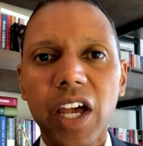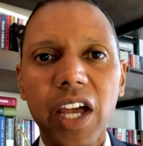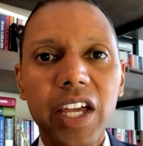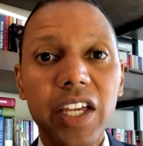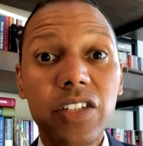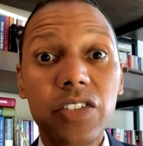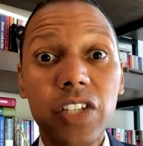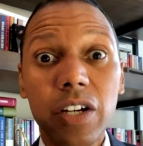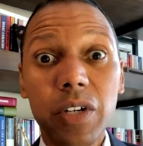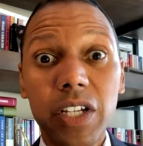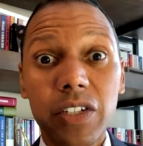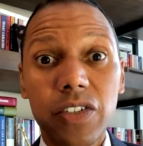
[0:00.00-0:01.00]
a
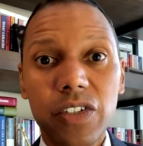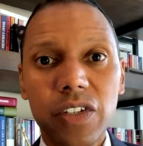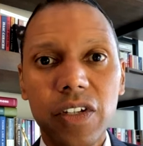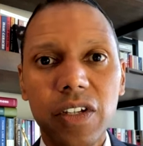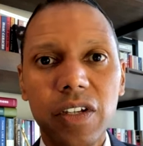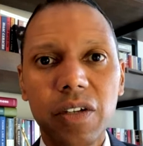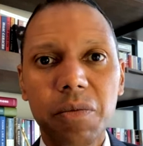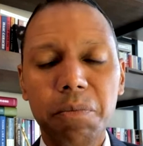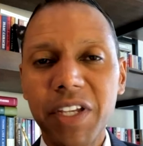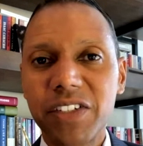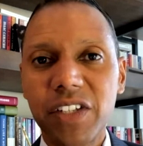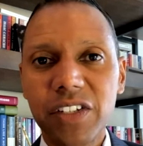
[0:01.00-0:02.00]
serious
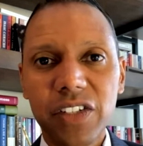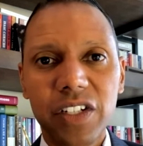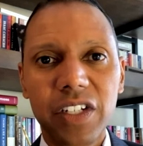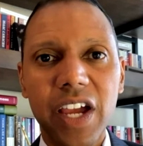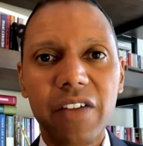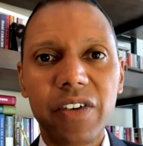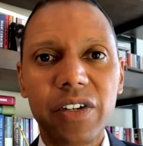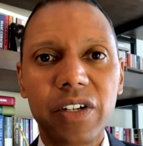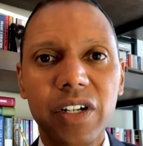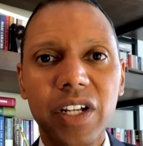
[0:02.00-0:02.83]
business endeavor.